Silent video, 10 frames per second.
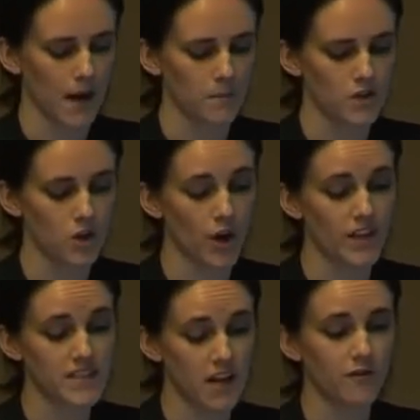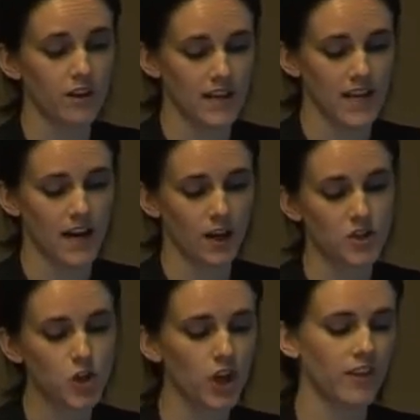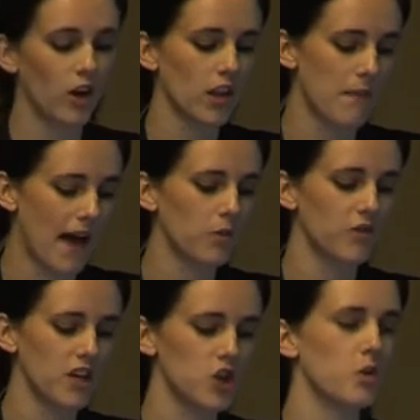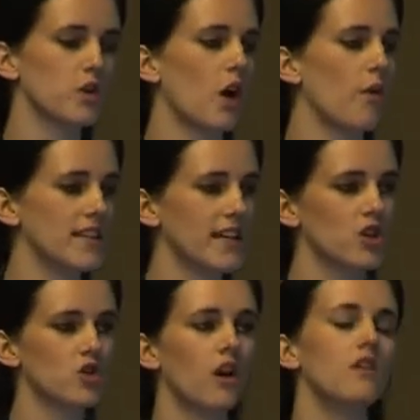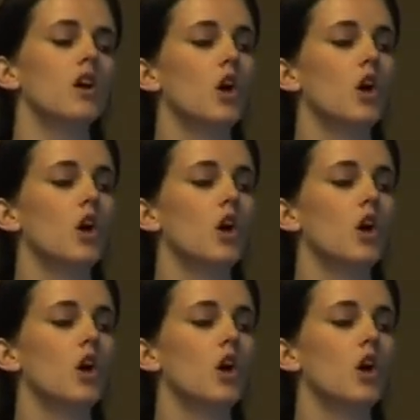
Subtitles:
So it's definitely a concern. And then on the bandwidth issue, which I already touched on,